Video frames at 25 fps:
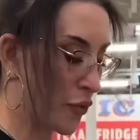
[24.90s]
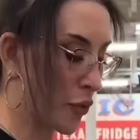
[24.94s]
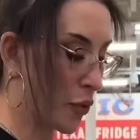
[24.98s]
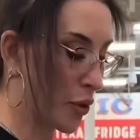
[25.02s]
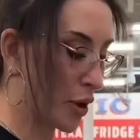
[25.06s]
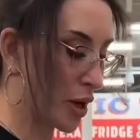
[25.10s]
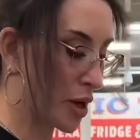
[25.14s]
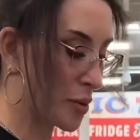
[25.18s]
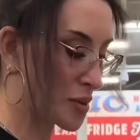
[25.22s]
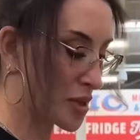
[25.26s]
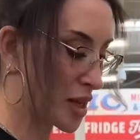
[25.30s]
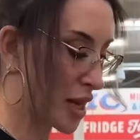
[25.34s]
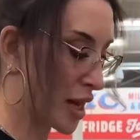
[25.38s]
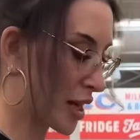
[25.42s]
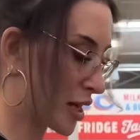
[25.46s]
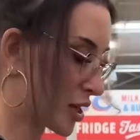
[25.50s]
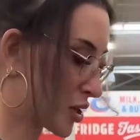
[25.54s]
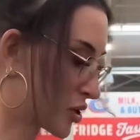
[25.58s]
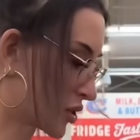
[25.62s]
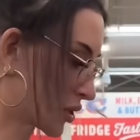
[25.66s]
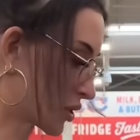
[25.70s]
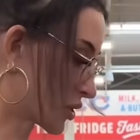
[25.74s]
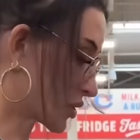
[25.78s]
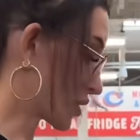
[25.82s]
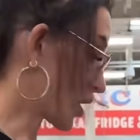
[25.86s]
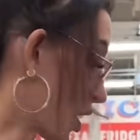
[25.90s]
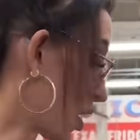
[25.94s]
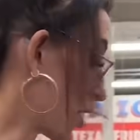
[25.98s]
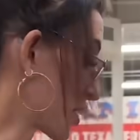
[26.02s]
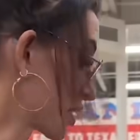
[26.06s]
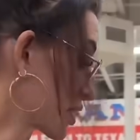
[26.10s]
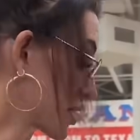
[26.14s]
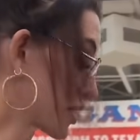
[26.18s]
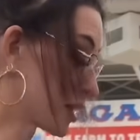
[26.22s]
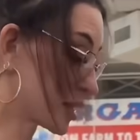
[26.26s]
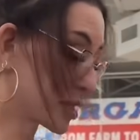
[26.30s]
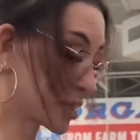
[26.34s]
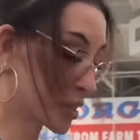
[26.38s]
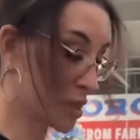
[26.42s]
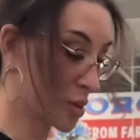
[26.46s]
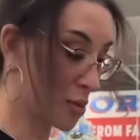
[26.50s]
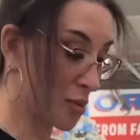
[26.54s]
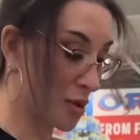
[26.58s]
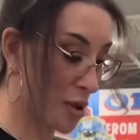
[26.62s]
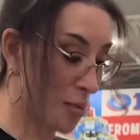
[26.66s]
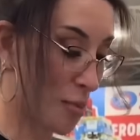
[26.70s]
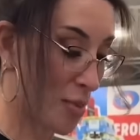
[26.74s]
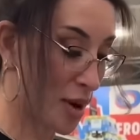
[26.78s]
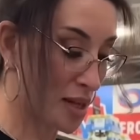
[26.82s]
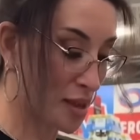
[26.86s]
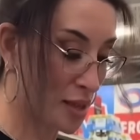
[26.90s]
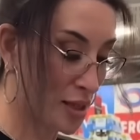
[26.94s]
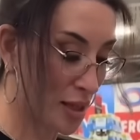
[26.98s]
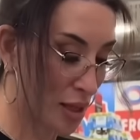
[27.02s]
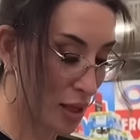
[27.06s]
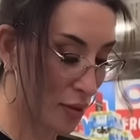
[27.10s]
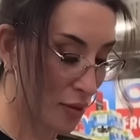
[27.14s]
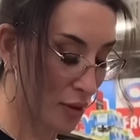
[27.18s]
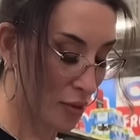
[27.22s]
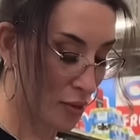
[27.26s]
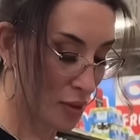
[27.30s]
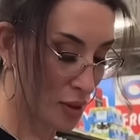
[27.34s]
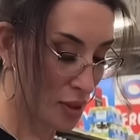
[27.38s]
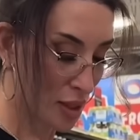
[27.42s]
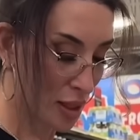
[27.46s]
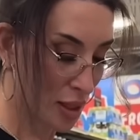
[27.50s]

Four grams of added sugars. Honestly, this could be the best thing I've ever